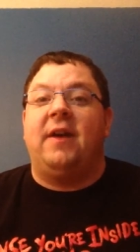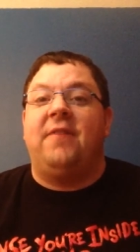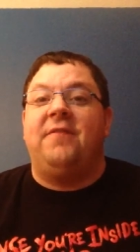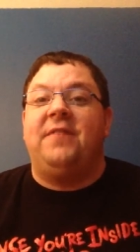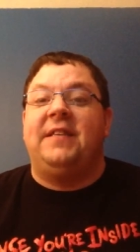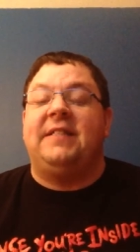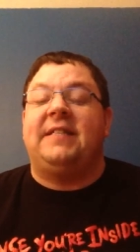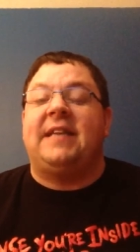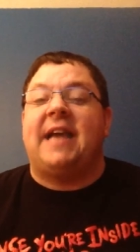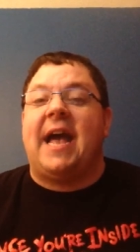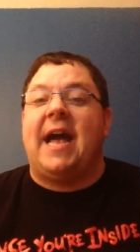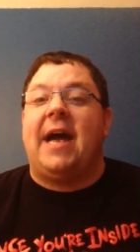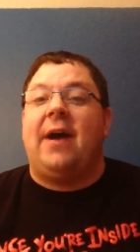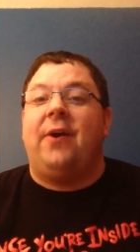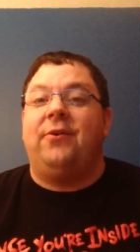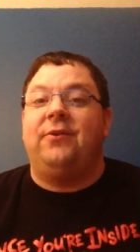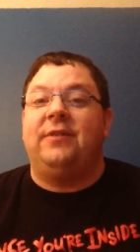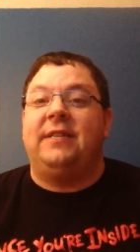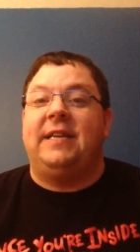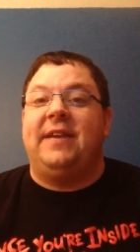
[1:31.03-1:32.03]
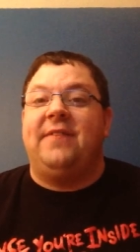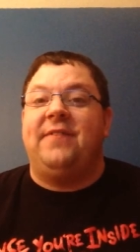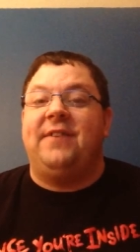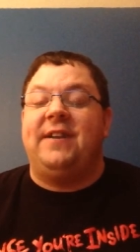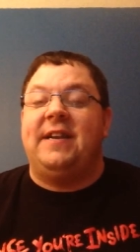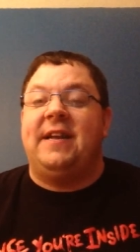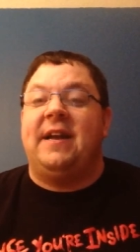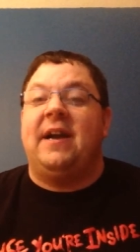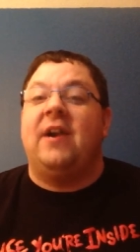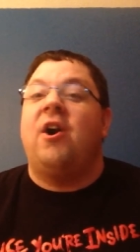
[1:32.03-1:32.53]
of this house
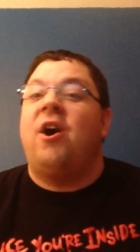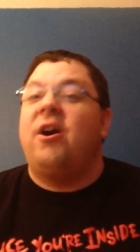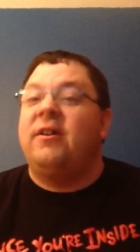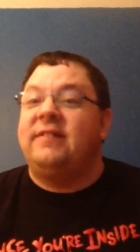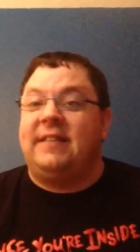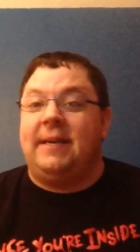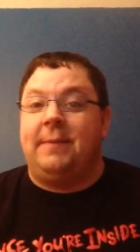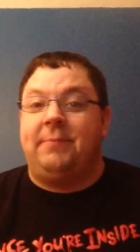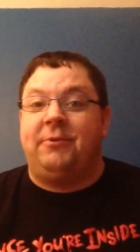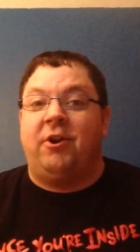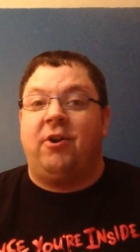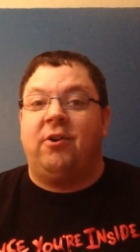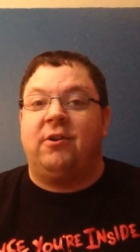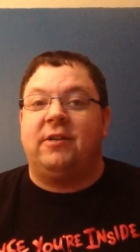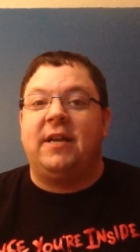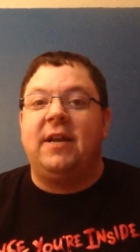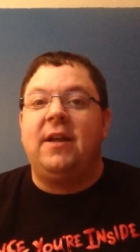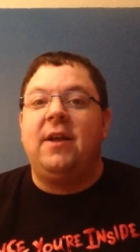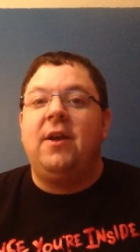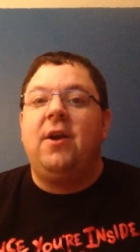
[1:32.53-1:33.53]
given concept art